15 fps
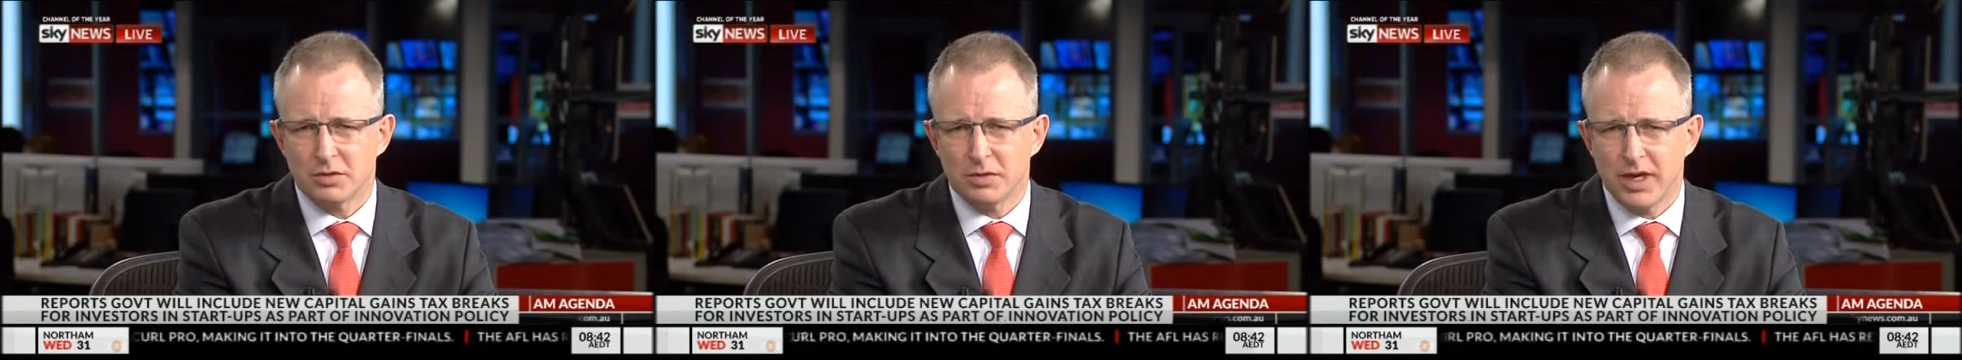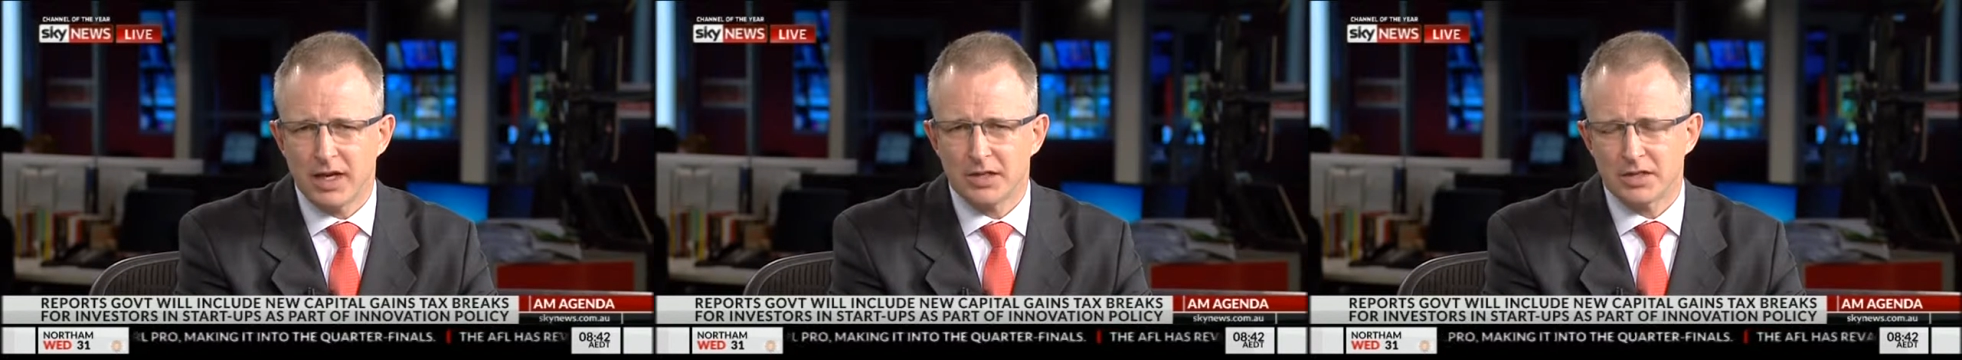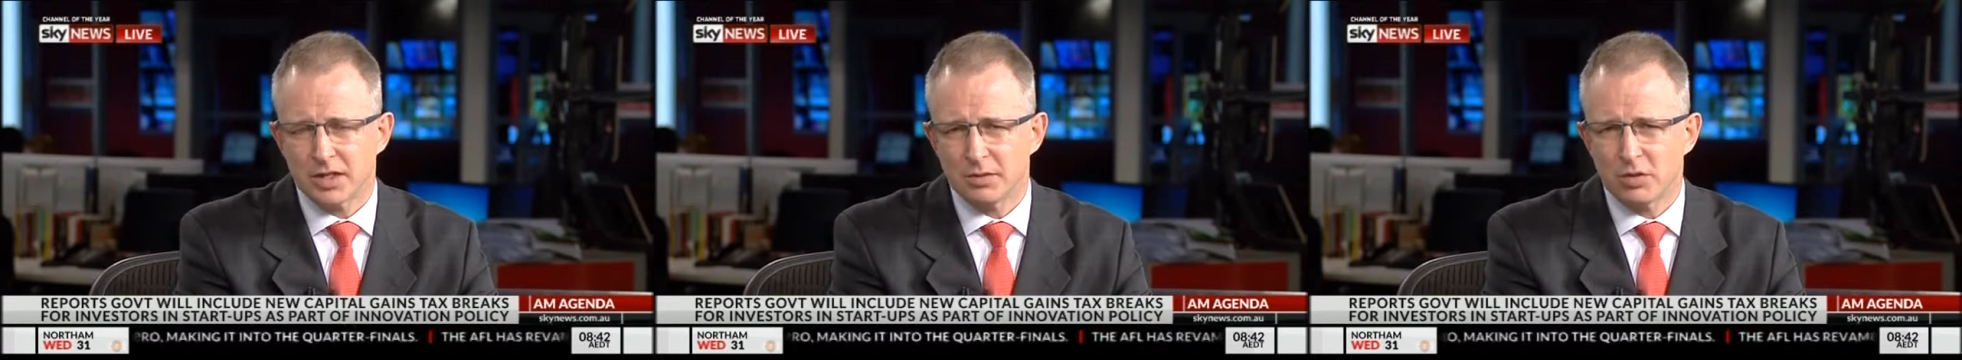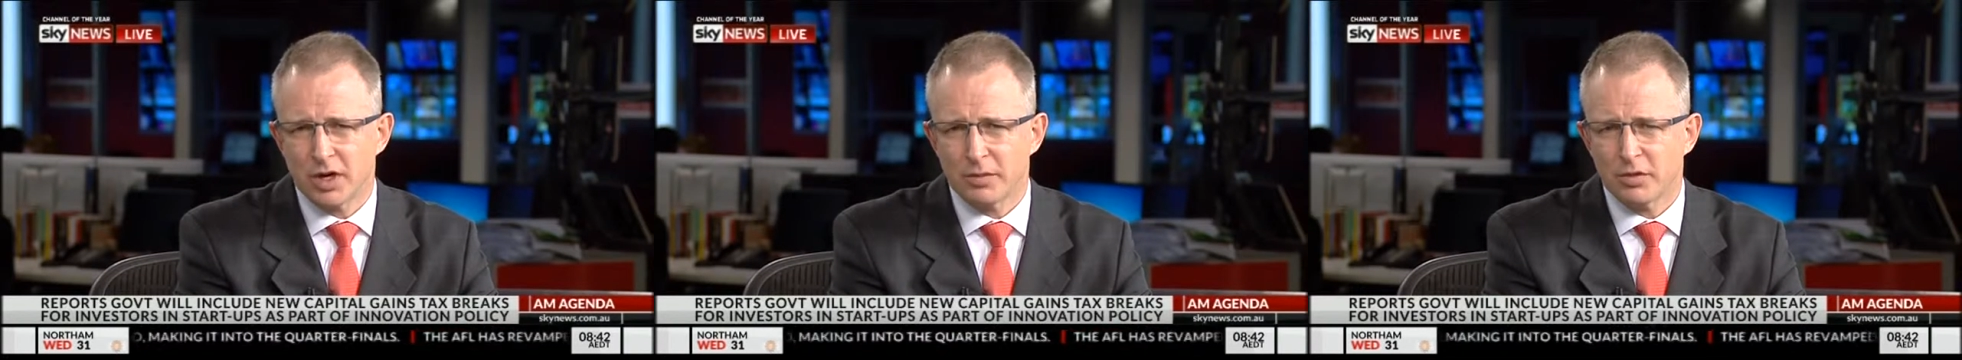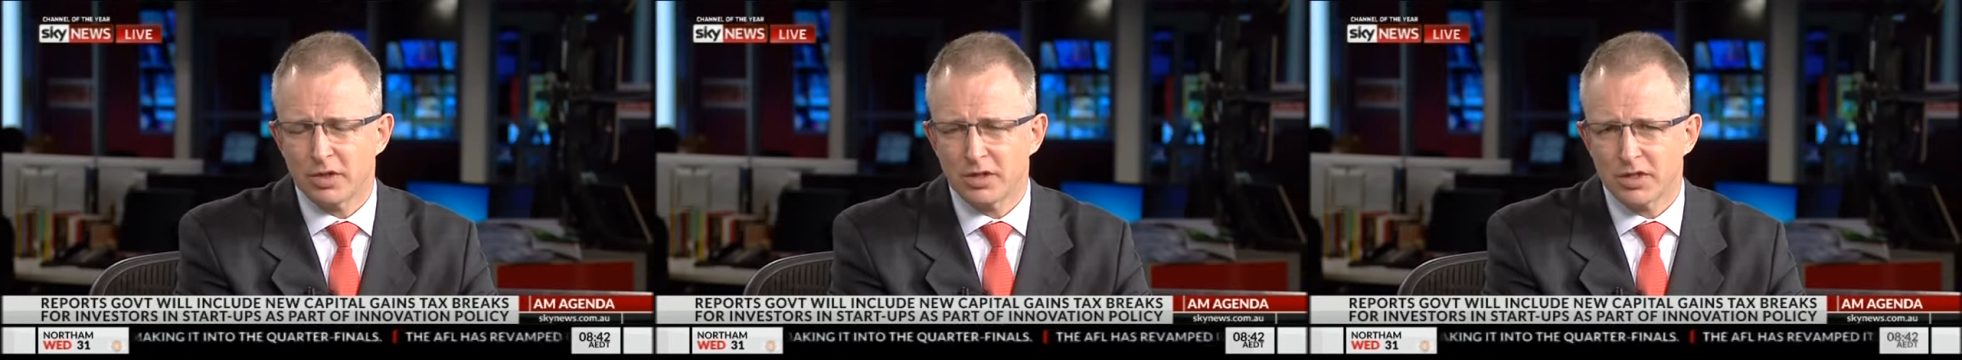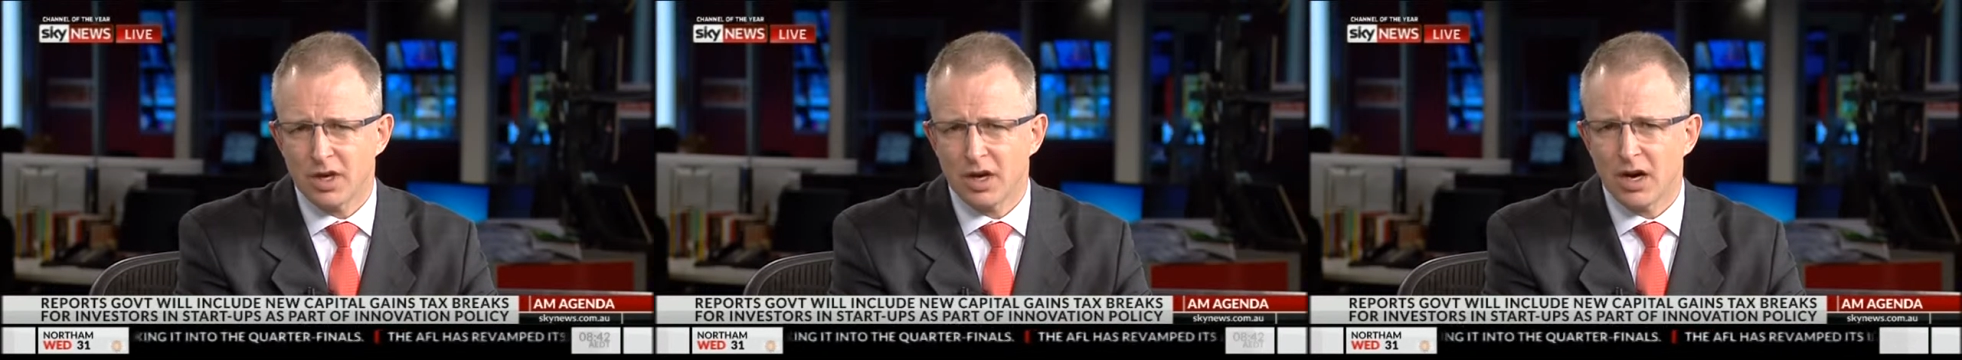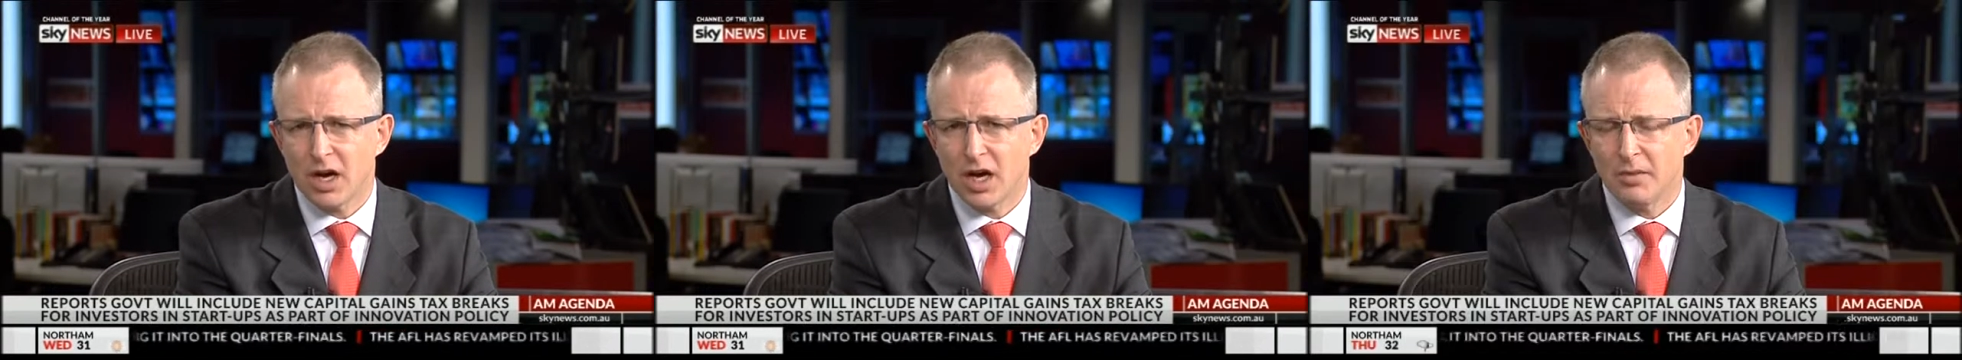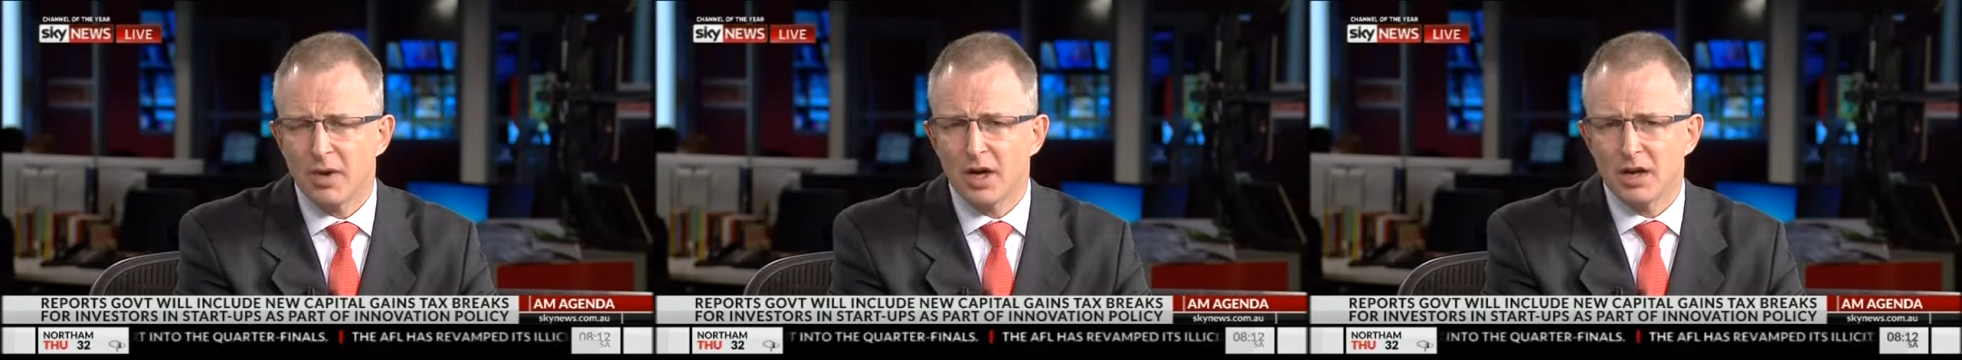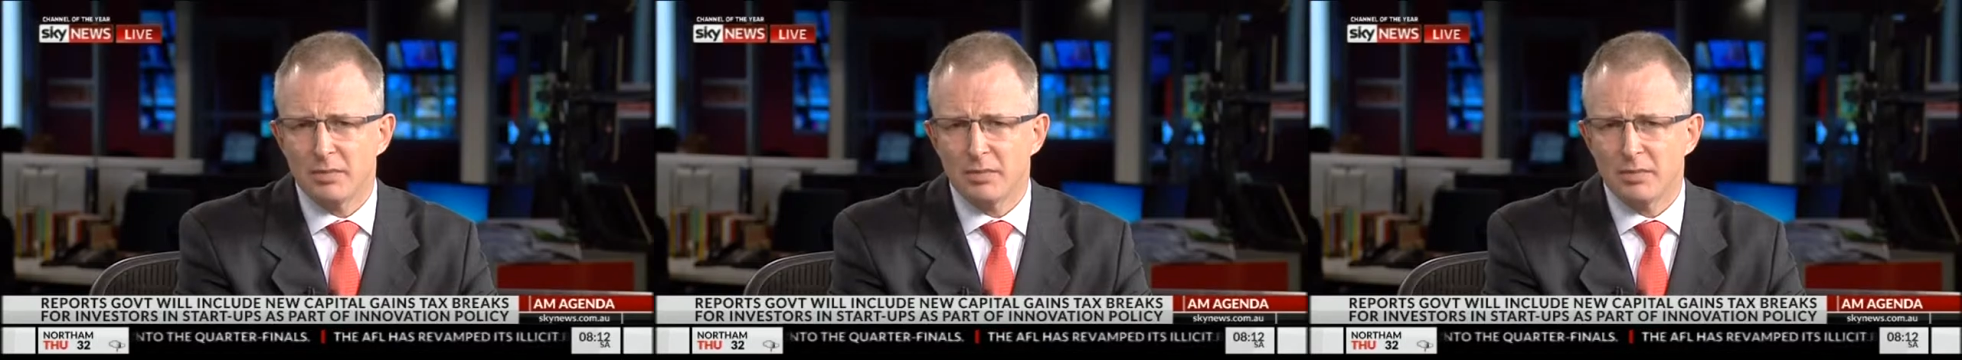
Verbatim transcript: announce at the appropriate time,